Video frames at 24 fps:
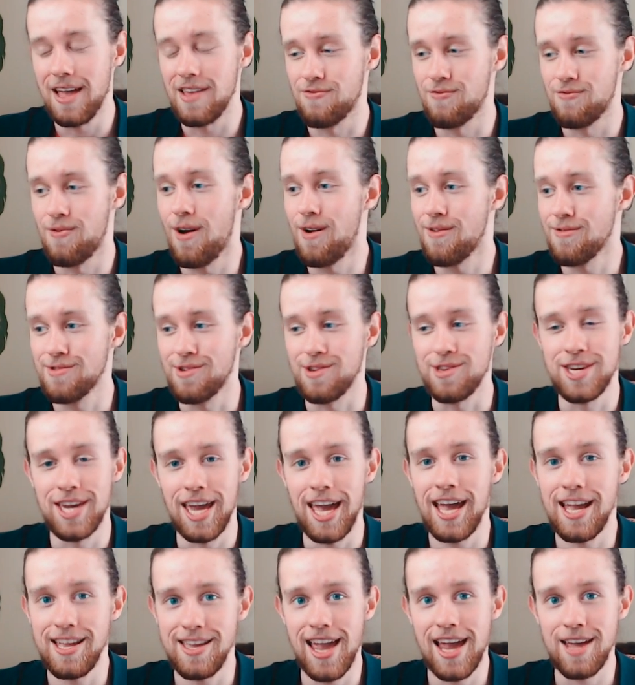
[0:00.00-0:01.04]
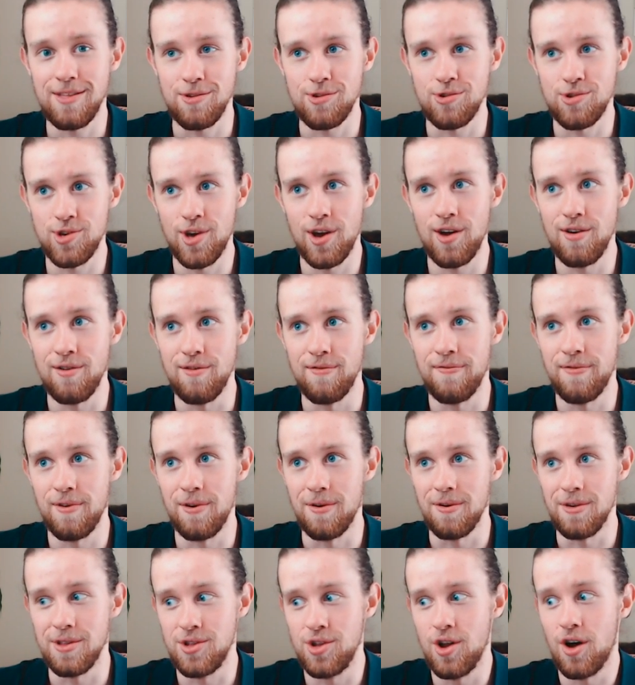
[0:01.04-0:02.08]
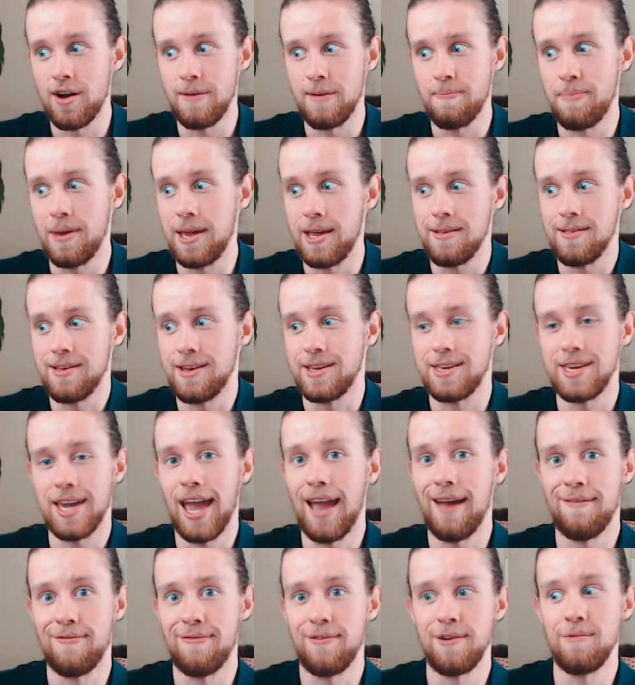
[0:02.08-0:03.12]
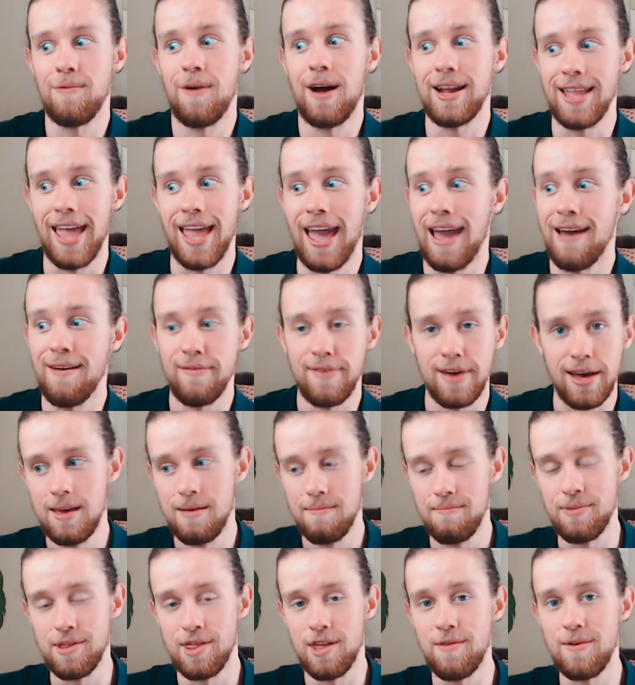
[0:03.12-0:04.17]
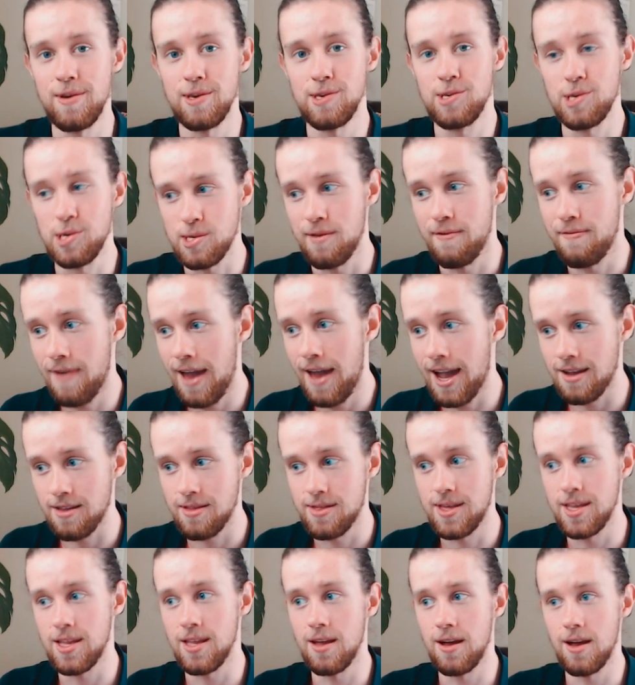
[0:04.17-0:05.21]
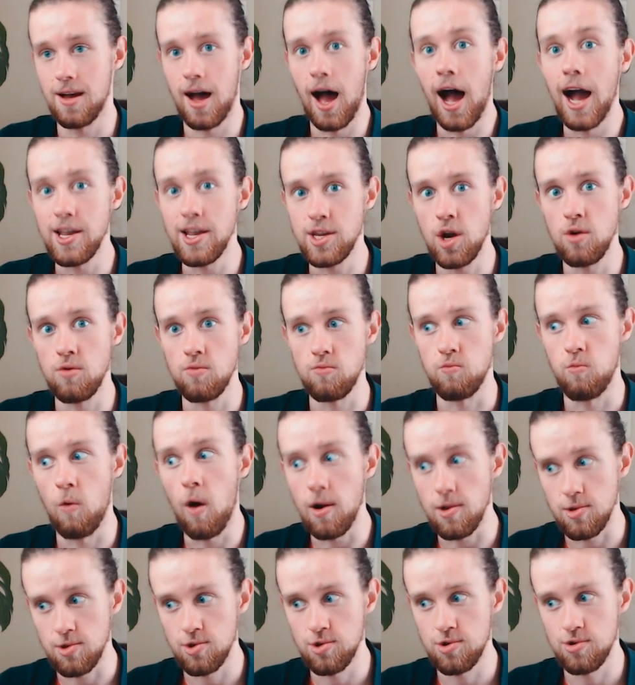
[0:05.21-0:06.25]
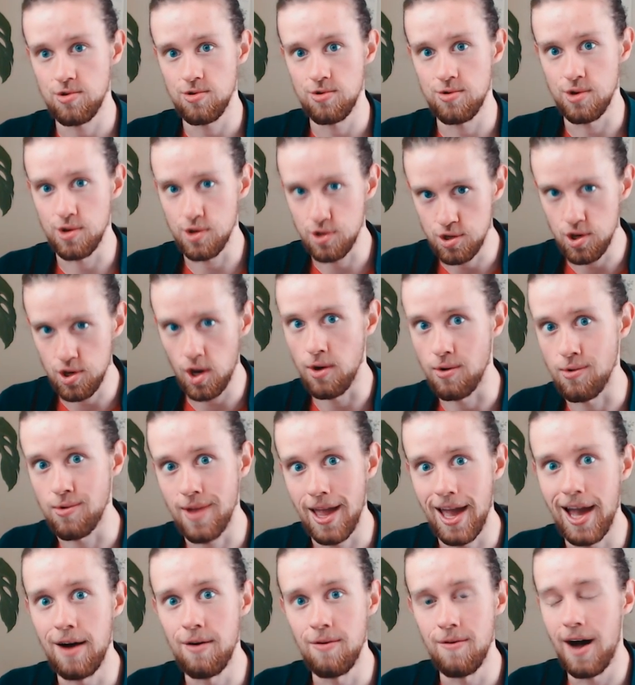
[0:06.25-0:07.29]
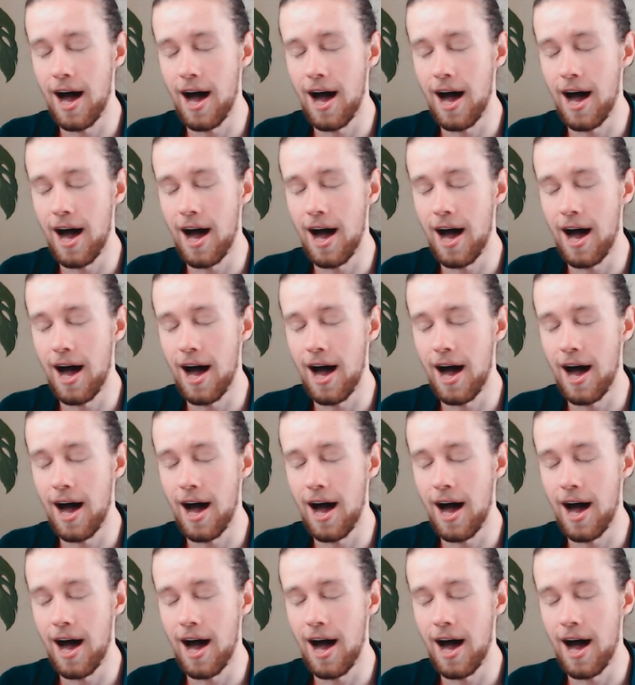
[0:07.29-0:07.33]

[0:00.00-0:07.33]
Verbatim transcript: wrong to tear down the show for not appealing to everyone ever, but there is just the fact that I don't watch the show now.